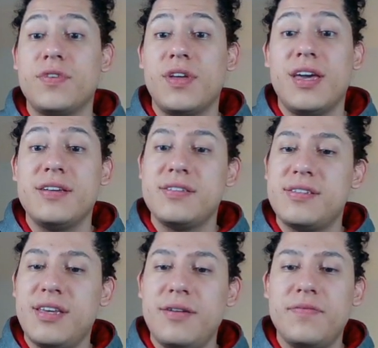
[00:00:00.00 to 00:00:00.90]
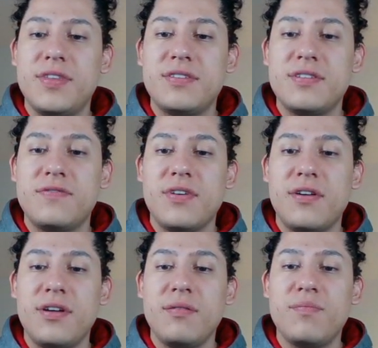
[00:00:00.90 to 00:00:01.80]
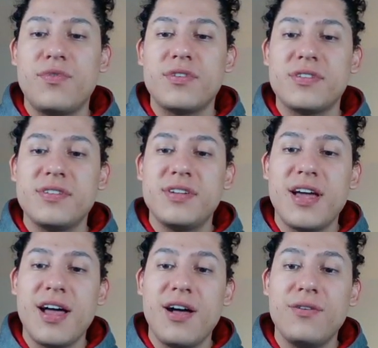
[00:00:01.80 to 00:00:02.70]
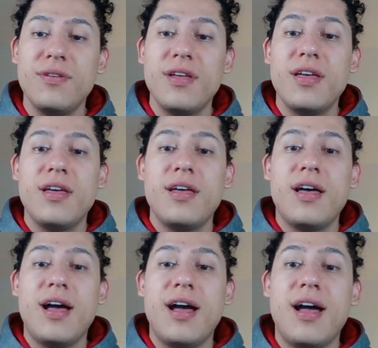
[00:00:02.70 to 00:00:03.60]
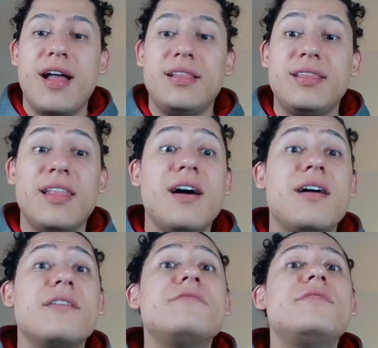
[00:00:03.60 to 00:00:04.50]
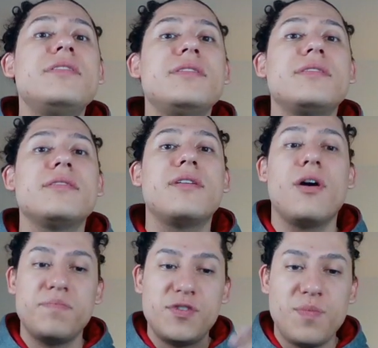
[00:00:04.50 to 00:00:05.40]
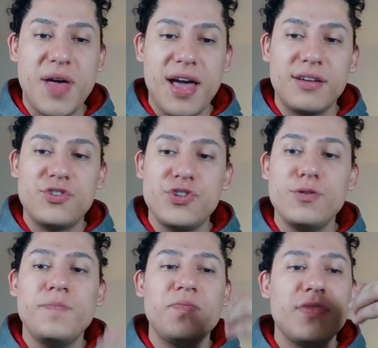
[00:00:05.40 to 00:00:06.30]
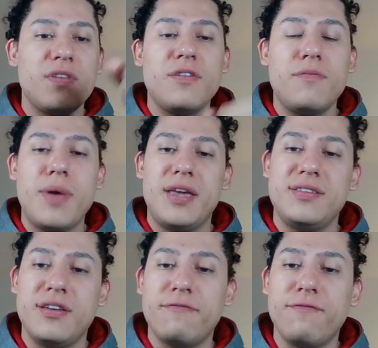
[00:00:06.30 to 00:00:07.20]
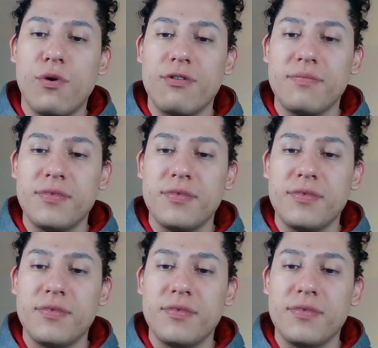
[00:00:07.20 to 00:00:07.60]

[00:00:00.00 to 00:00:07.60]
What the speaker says: Okay, see, this is very important how love comes back to the basic form.